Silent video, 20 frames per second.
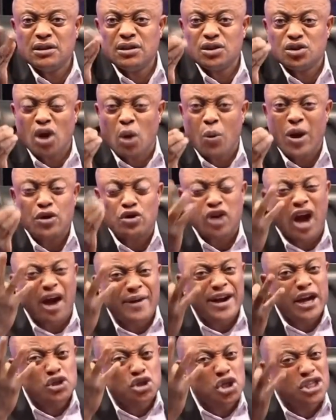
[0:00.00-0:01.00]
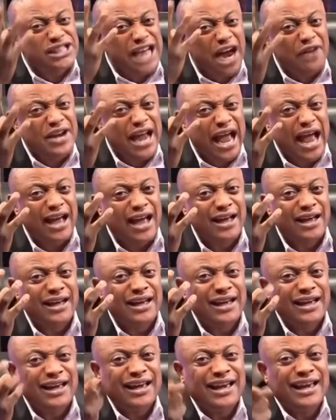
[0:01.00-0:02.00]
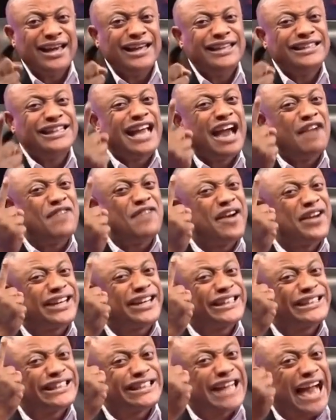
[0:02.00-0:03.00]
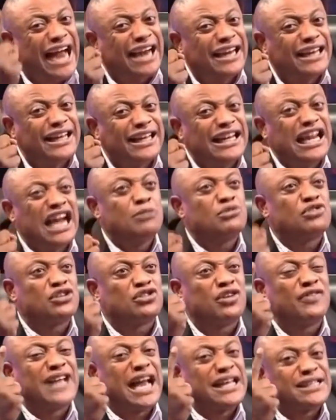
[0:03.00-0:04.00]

So when you talk about the judiciary, they are very critical in the administration of